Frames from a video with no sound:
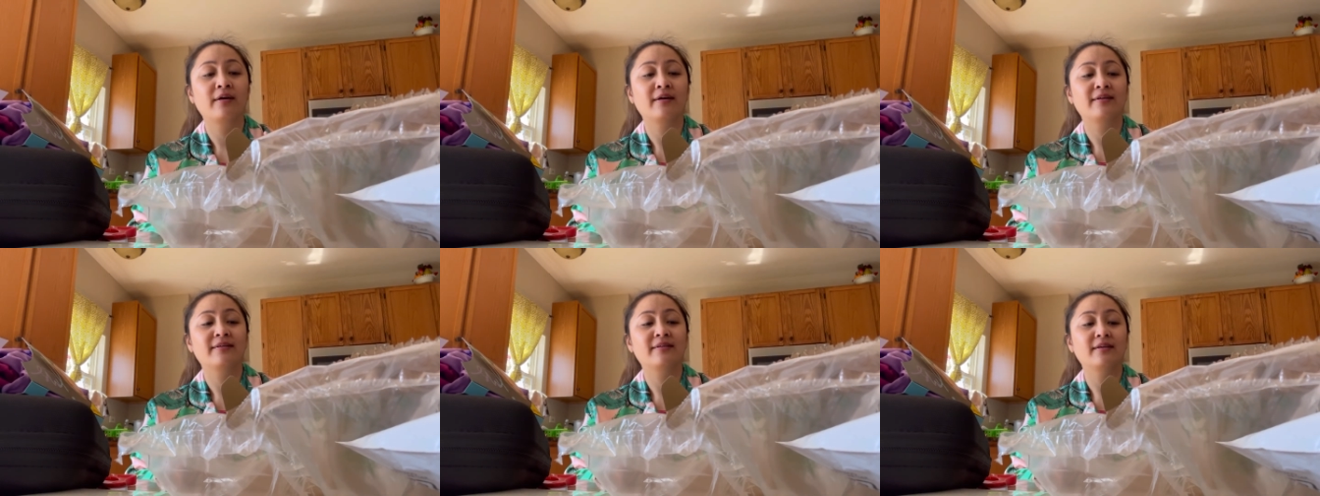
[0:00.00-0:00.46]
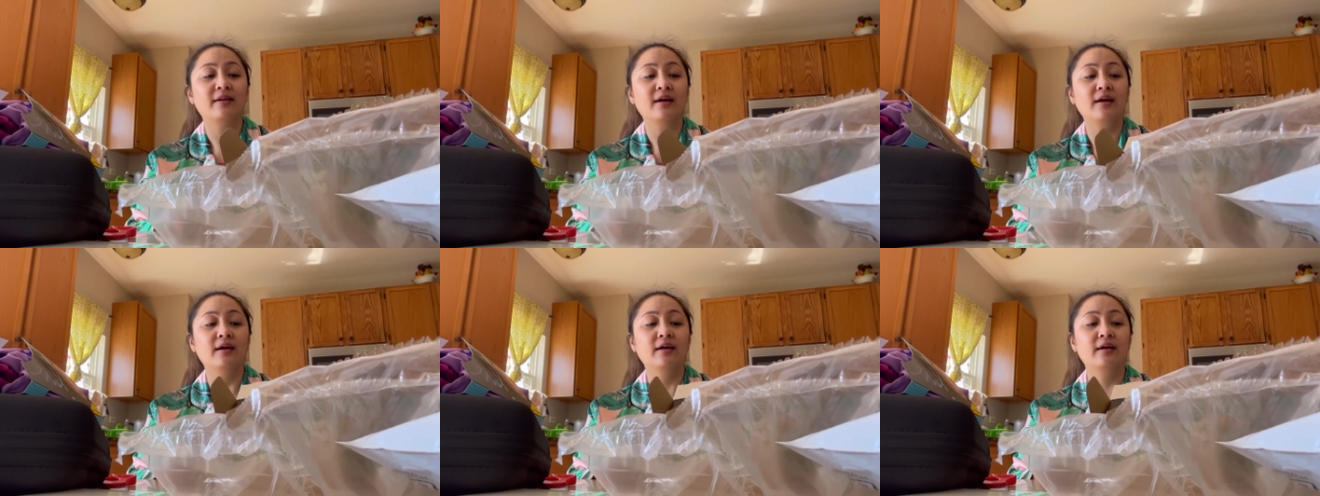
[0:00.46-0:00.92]

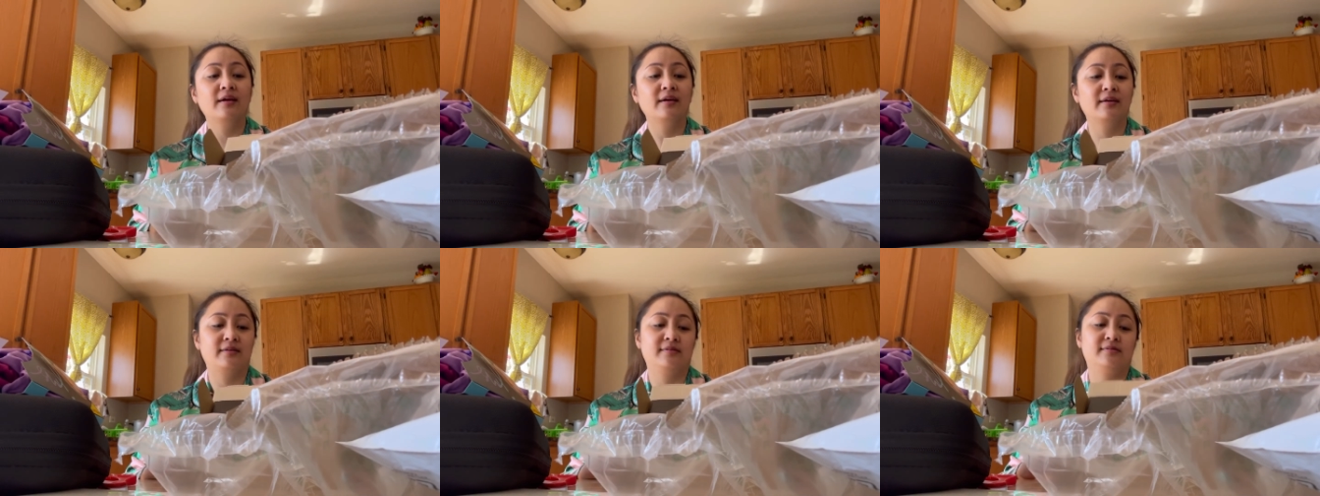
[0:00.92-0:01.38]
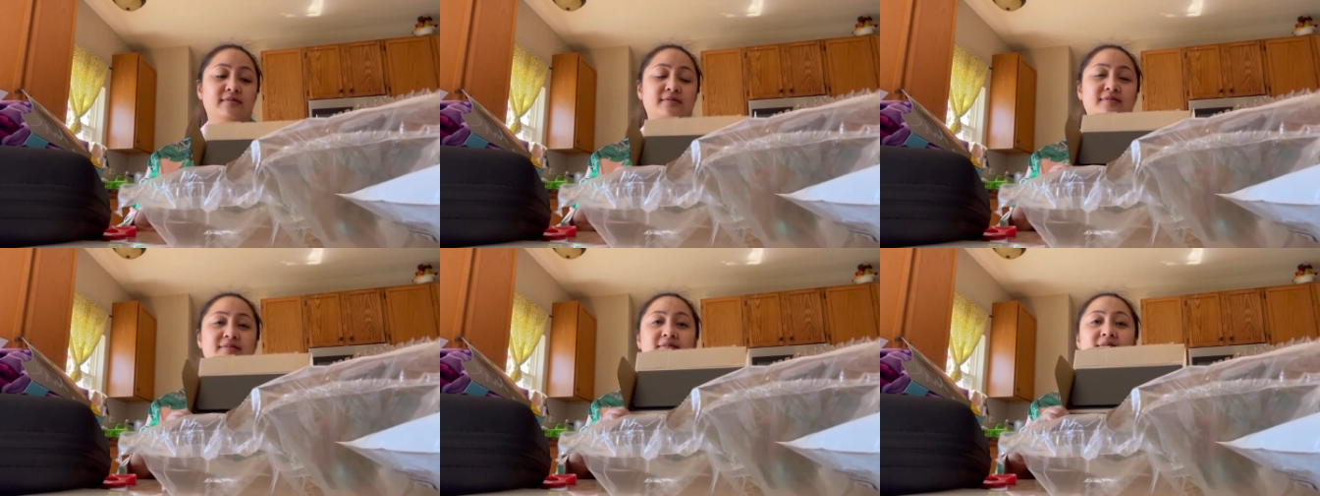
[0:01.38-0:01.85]

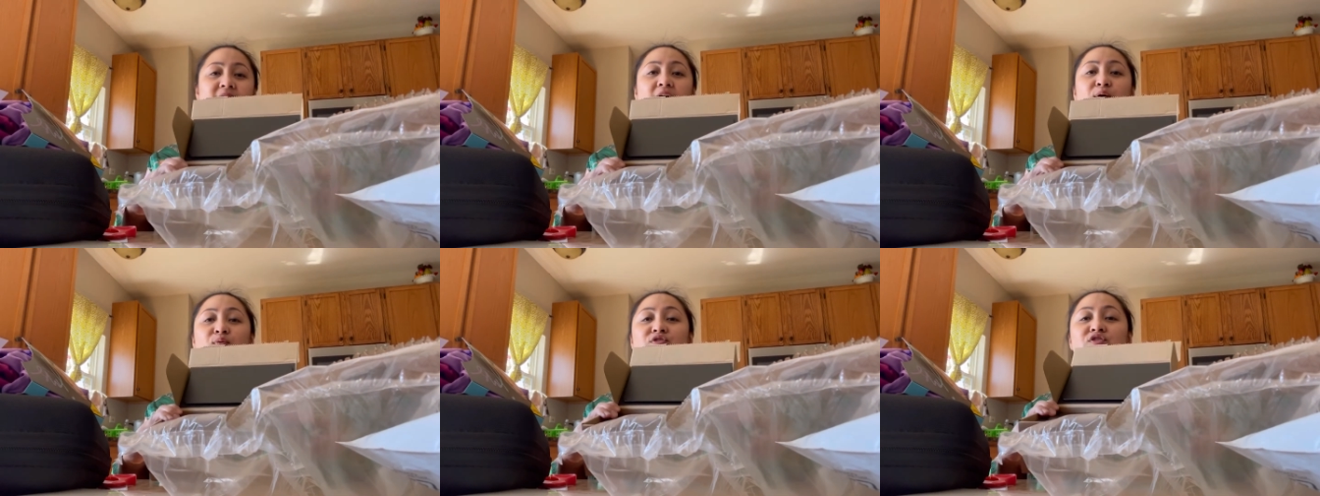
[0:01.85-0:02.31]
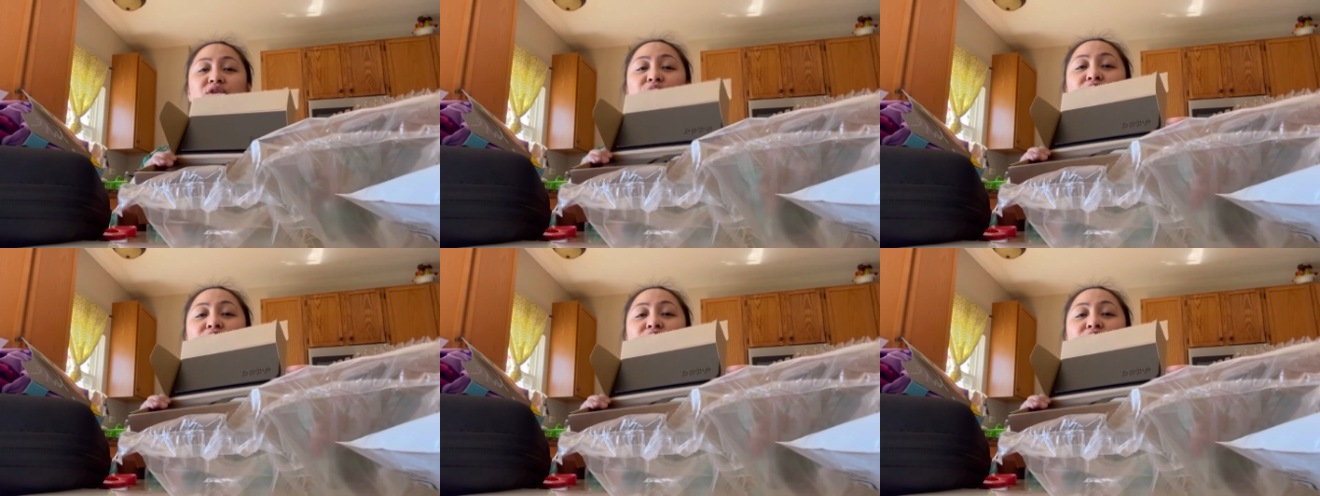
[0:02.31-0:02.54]
nice. I wish it